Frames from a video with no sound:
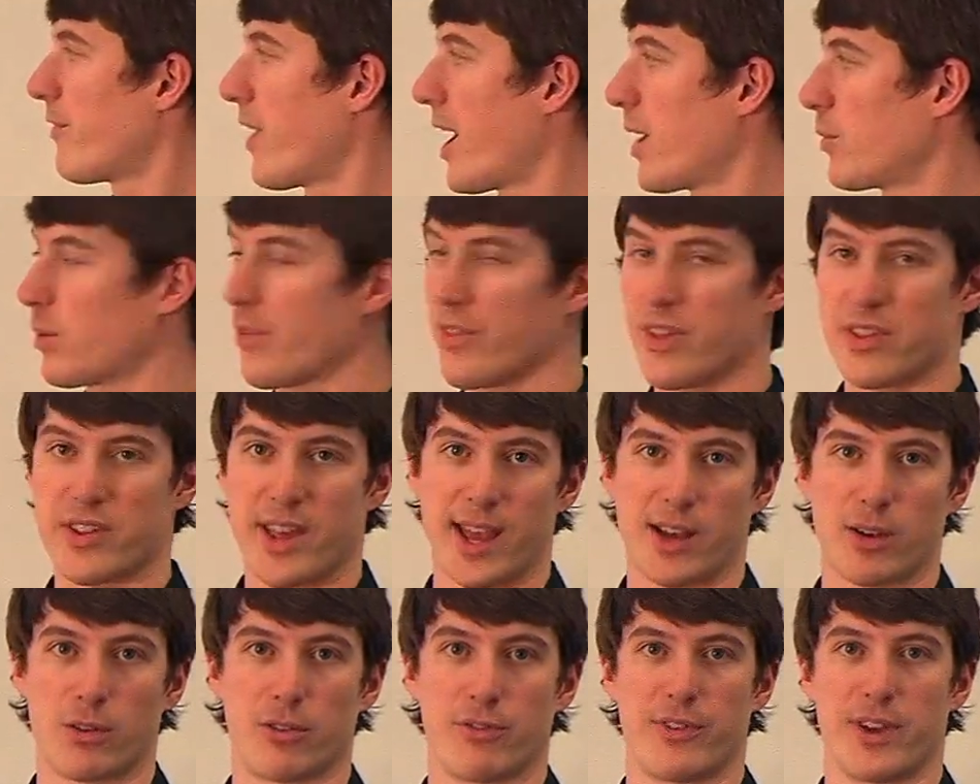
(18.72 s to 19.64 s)
to find what this
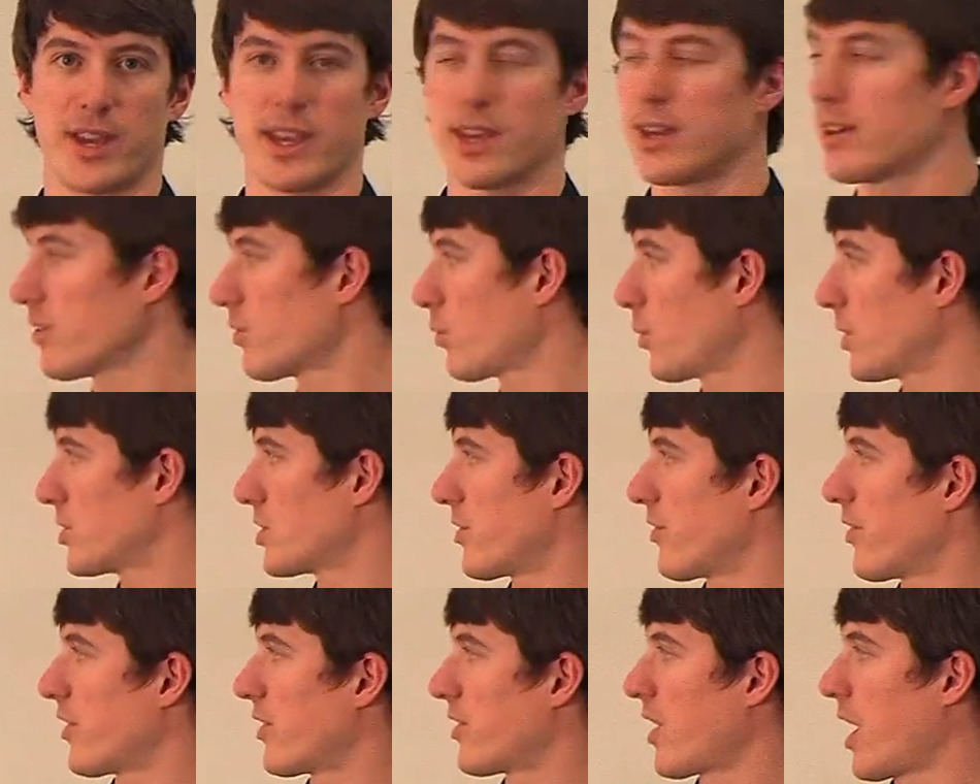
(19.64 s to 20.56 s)
angle V is, which
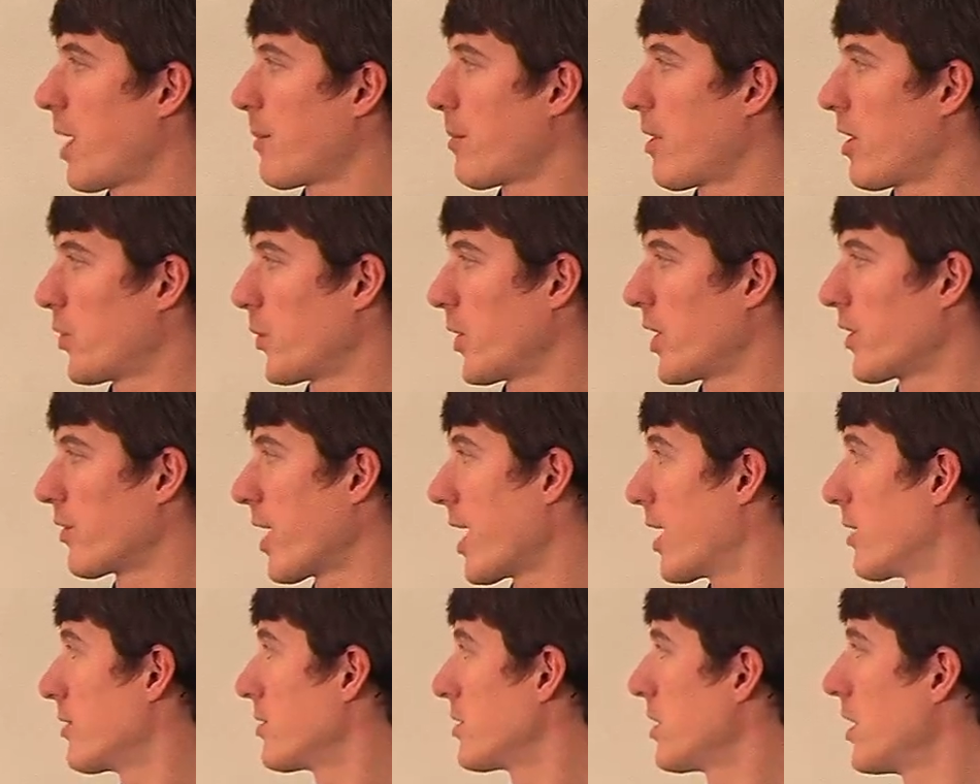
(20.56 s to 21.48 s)
is the same all the way
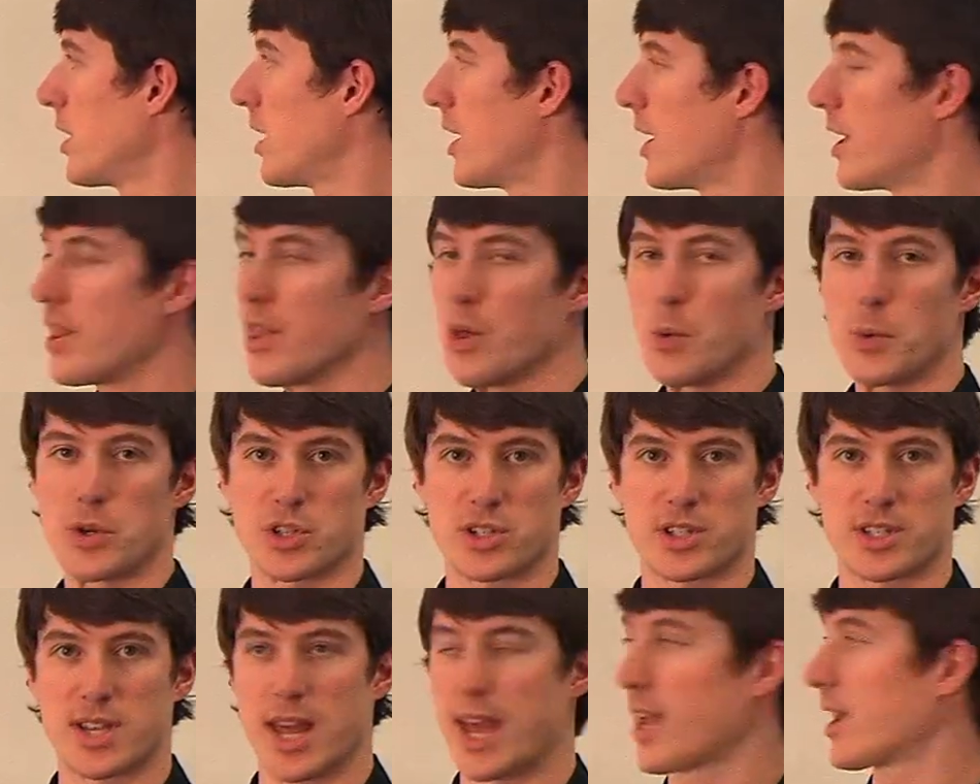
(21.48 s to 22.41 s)
around, then we
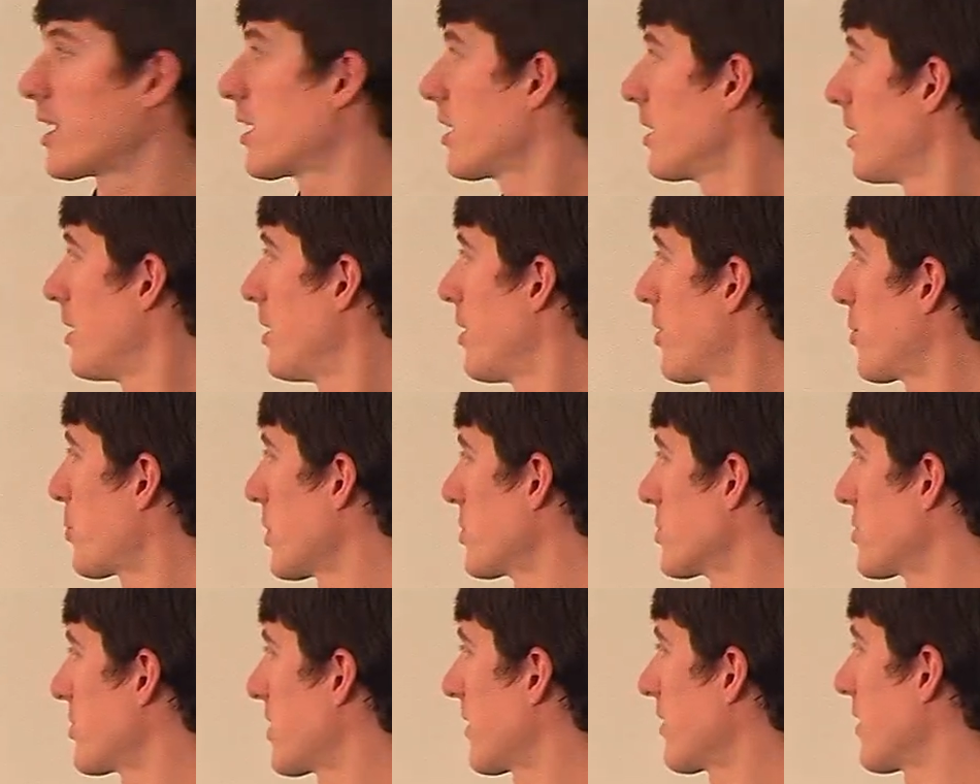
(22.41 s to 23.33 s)
just take three
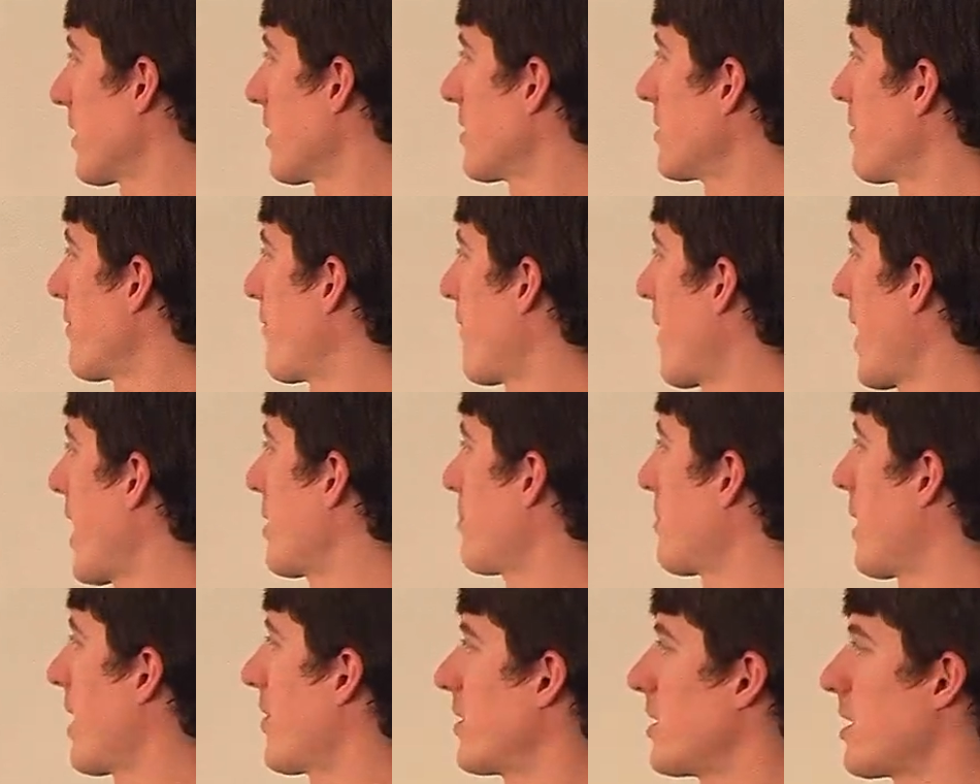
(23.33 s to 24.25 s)
hundred sixty
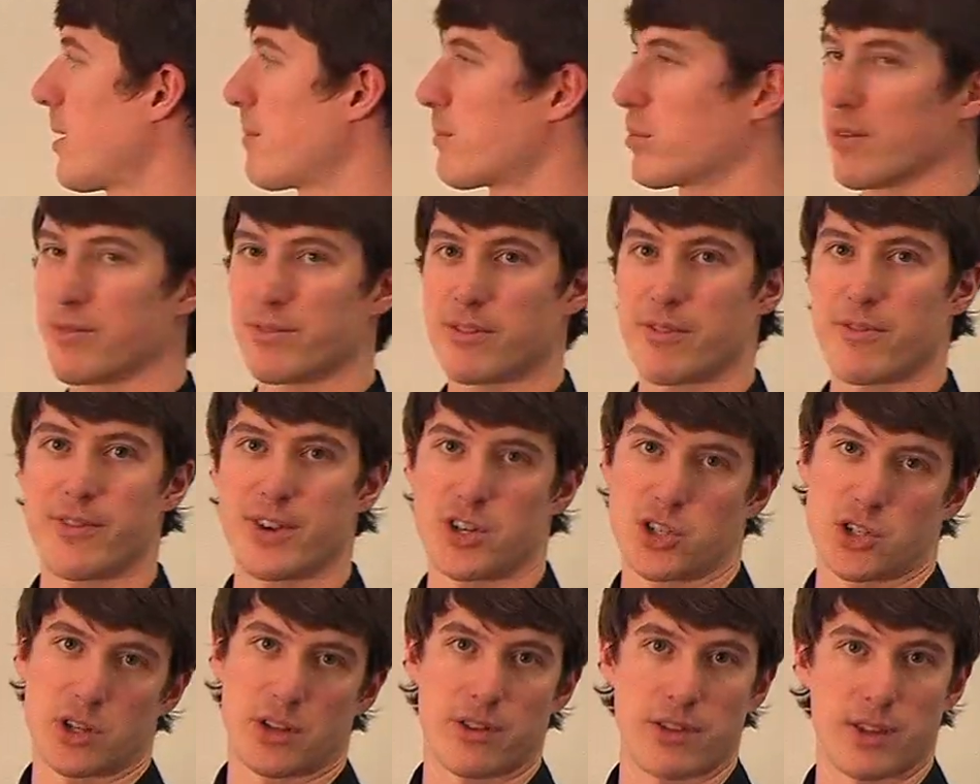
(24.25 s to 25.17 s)
divided by the number of
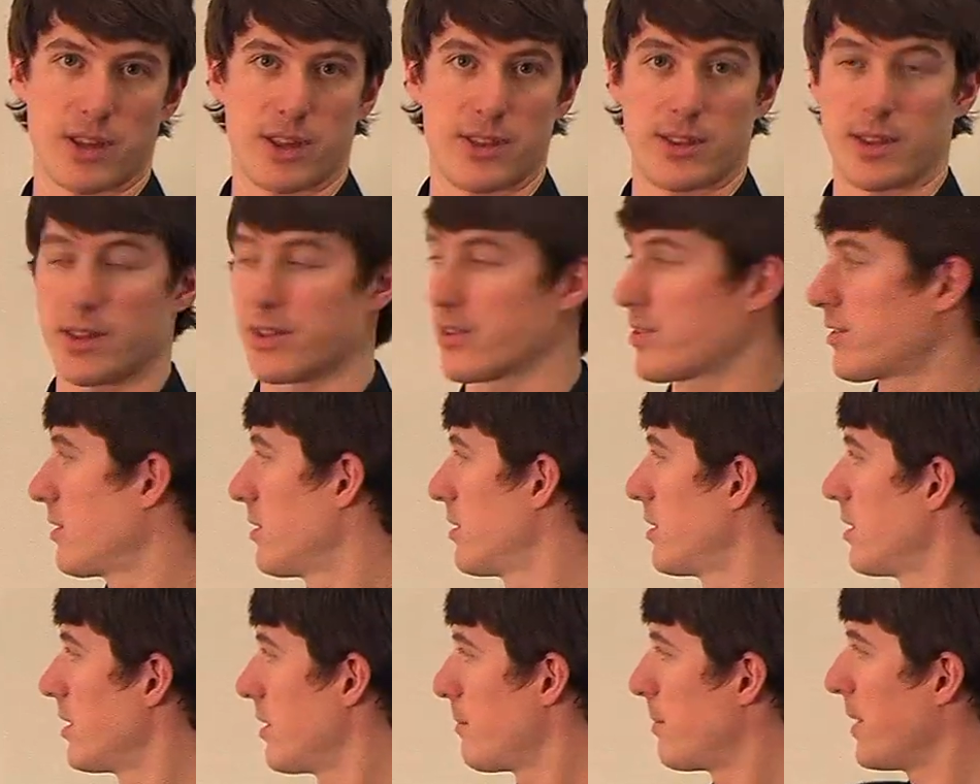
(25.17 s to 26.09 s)
divisions in this
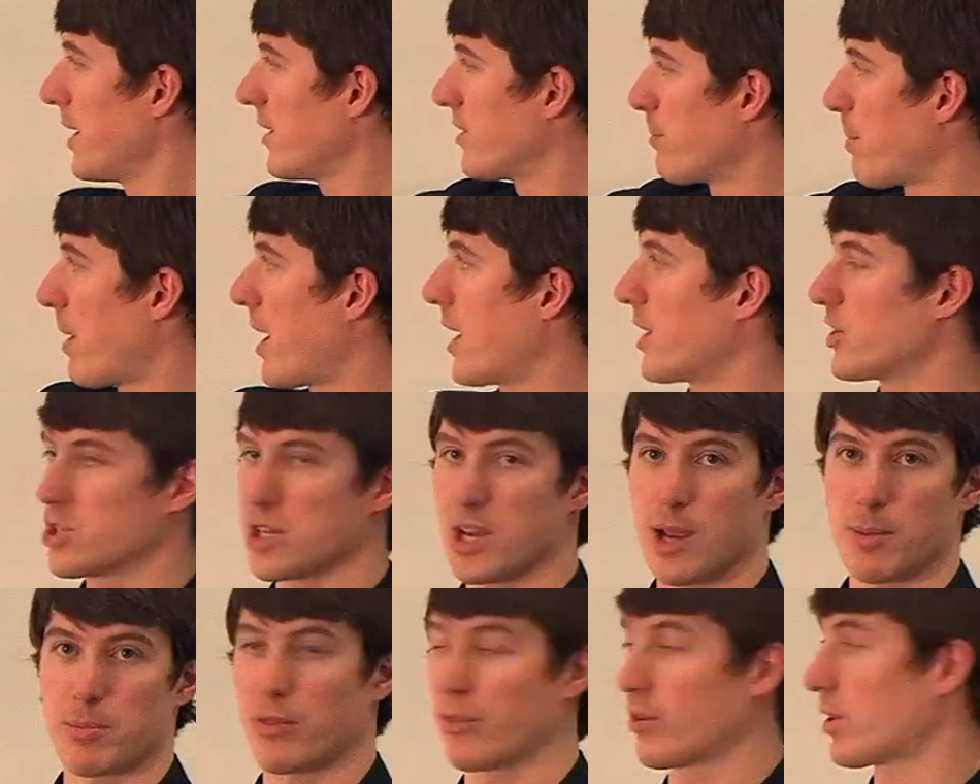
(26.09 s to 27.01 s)
pizza pie
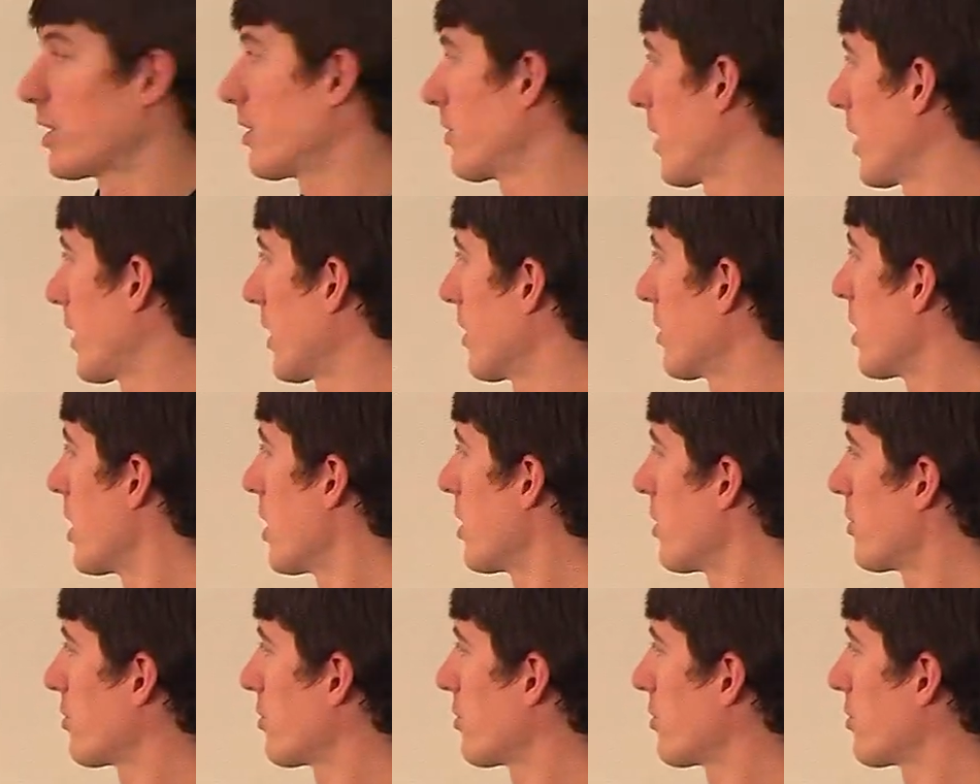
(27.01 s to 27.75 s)
shaped looking thing here.